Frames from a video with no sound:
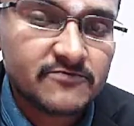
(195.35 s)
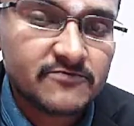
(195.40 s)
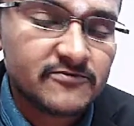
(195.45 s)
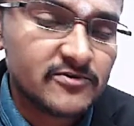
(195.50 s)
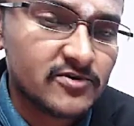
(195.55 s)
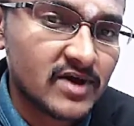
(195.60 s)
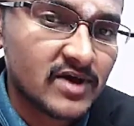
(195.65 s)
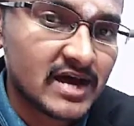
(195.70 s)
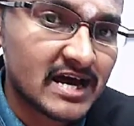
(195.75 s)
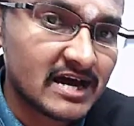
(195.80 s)

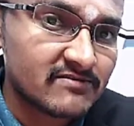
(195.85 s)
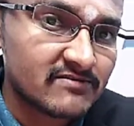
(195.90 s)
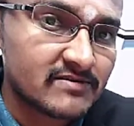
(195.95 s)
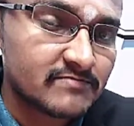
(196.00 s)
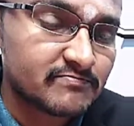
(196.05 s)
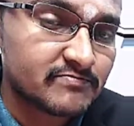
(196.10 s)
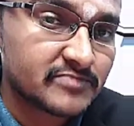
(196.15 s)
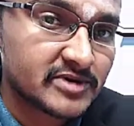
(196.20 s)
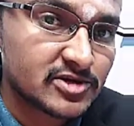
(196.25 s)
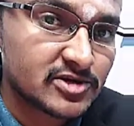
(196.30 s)
If you
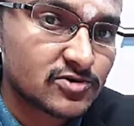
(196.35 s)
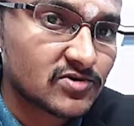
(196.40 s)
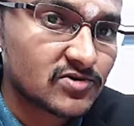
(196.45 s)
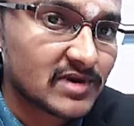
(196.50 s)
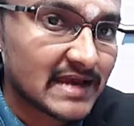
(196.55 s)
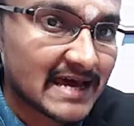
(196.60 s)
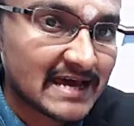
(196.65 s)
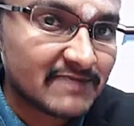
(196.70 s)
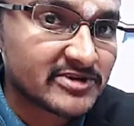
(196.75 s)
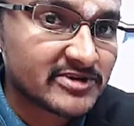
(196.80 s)
have a
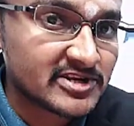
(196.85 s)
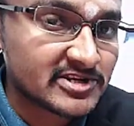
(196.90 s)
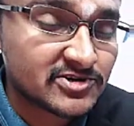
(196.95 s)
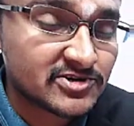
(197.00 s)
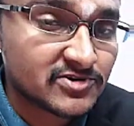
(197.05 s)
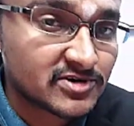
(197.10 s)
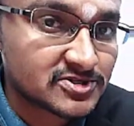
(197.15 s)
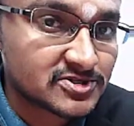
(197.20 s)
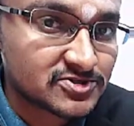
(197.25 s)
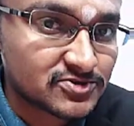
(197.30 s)
PU lab
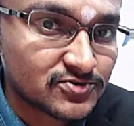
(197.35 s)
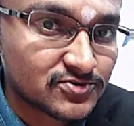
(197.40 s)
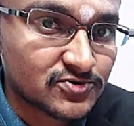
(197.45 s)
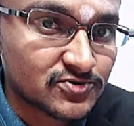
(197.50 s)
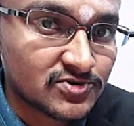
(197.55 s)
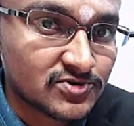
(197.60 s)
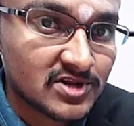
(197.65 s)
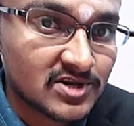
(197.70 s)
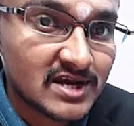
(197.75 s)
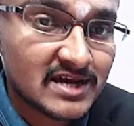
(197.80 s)
in your
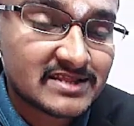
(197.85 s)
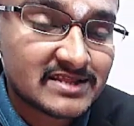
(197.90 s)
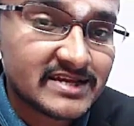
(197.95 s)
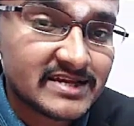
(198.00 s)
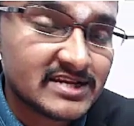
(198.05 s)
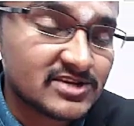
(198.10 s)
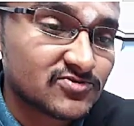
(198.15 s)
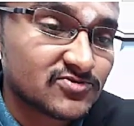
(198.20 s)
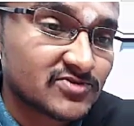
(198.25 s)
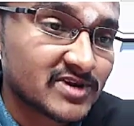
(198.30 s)
school,
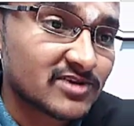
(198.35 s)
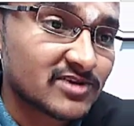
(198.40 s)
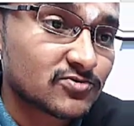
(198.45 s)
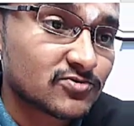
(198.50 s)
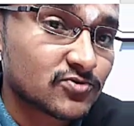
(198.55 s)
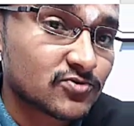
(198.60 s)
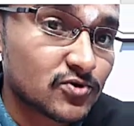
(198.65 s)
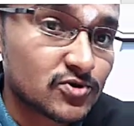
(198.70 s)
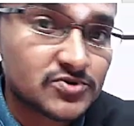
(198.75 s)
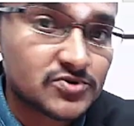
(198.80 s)
then you
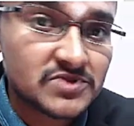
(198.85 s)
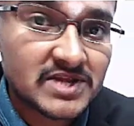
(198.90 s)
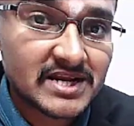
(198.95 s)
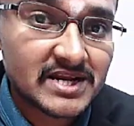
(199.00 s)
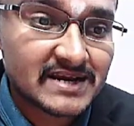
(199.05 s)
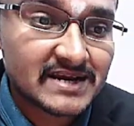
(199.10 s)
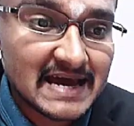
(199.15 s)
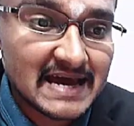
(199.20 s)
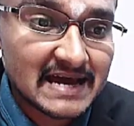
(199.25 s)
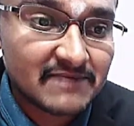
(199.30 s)
can go to
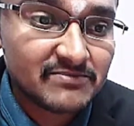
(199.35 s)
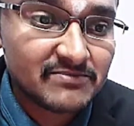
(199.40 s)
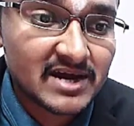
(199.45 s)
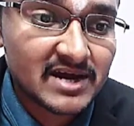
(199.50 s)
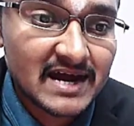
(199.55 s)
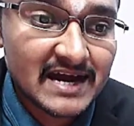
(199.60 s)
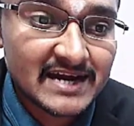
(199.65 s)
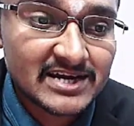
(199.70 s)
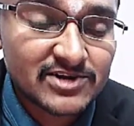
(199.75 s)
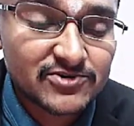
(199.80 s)
that
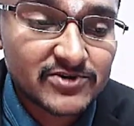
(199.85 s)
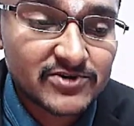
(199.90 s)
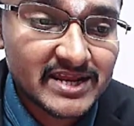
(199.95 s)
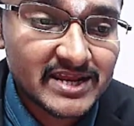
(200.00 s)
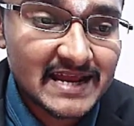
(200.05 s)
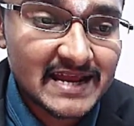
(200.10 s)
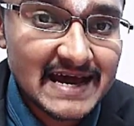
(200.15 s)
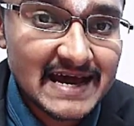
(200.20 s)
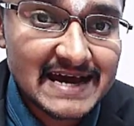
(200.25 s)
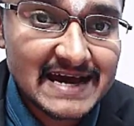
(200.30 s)
lab and you
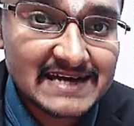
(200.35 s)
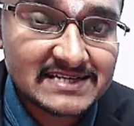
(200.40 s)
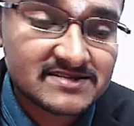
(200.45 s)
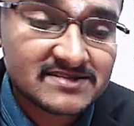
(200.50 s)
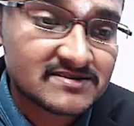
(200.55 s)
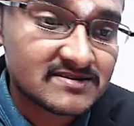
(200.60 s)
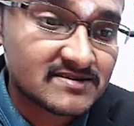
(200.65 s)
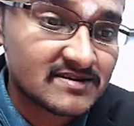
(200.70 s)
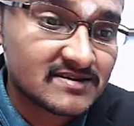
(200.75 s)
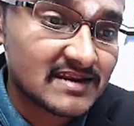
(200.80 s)
can
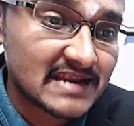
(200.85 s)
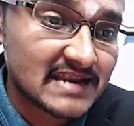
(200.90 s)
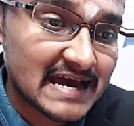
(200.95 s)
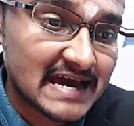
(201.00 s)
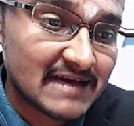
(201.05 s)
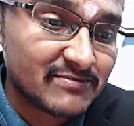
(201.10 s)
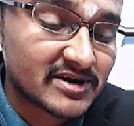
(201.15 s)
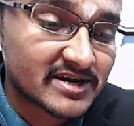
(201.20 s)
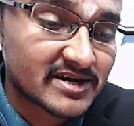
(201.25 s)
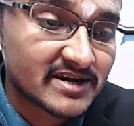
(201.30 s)
ask the
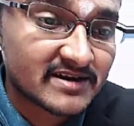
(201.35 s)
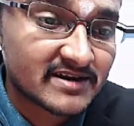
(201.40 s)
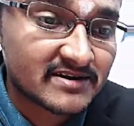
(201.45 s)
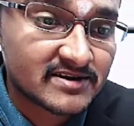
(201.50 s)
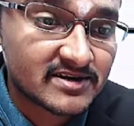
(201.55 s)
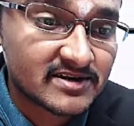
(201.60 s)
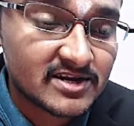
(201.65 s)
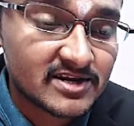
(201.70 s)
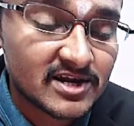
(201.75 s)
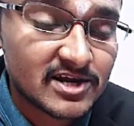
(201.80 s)
lab
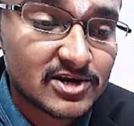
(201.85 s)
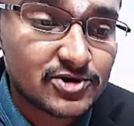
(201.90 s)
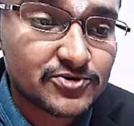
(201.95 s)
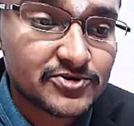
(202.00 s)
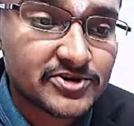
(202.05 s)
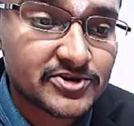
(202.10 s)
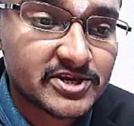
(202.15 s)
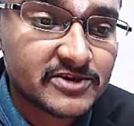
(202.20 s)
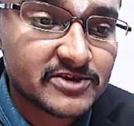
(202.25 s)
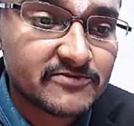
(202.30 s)
attender
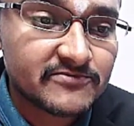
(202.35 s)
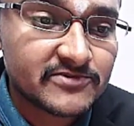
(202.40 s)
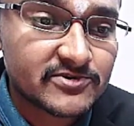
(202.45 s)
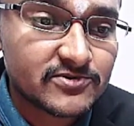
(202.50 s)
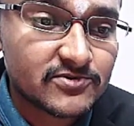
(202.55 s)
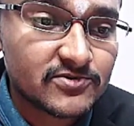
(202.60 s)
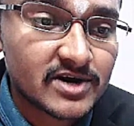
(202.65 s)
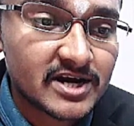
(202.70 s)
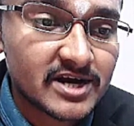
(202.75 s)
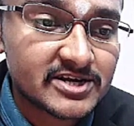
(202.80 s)
to
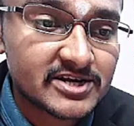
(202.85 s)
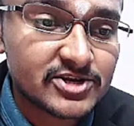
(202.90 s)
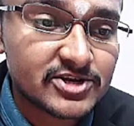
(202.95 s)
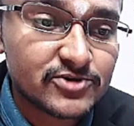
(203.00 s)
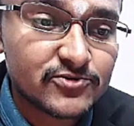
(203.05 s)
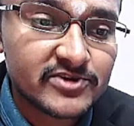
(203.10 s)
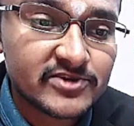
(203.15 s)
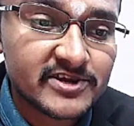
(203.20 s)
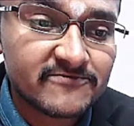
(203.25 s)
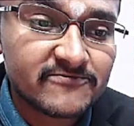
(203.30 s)
give you
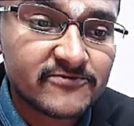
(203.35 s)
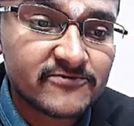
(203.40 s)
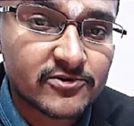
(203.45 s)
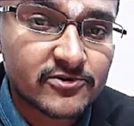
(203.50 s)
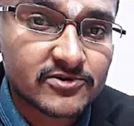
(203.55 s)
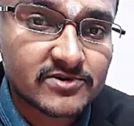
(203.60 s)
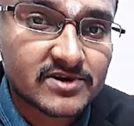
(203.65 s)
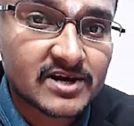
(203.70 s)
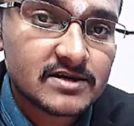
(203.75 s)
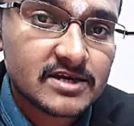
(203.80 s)
a tuning
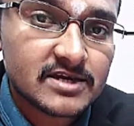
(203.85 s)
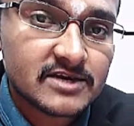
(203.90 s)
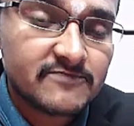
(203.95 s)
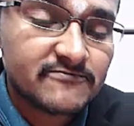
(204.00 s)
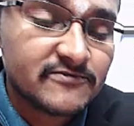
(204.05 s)
fork.